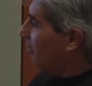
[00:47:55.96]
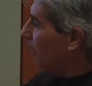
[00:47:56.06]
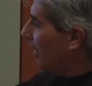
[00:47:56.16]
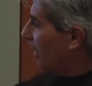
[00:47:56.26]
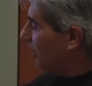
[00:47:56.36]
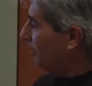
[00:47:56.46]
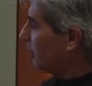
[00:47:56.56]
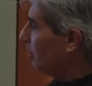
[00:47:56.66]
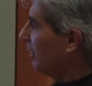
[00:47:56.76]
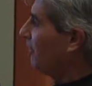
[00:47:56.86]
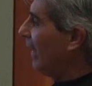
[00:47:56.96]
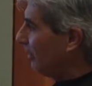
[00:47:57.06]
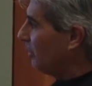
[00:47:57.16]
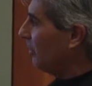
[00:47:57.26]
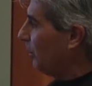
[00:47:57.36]
so it helps us to
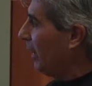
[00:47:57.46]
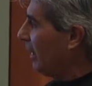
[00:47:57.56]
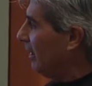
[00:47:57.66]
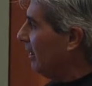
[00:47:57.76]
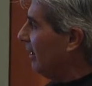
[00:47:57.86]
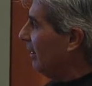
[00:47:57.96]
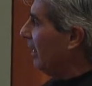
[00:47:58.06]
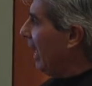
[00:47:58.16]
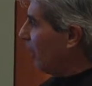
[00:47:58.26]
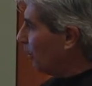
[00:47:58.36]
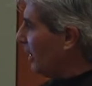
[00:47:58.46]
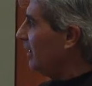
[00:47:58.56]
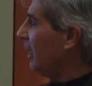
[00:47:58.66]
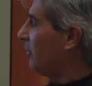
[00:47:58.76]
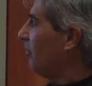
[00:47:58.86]
evaluate and
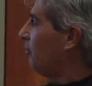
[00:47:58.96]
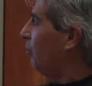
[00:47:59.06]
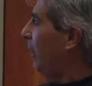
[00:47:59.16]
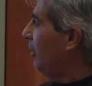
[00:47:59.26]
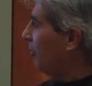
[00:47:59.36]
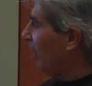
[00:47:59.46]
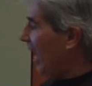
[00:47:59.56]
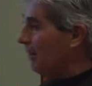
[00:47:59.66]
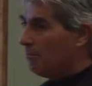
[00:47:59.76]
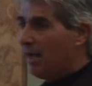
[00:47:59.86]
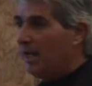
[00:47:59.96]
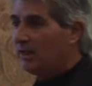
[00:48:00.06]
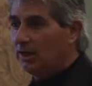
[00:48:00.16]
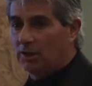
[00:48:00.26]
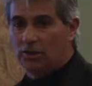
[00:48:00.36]
read that situation and make a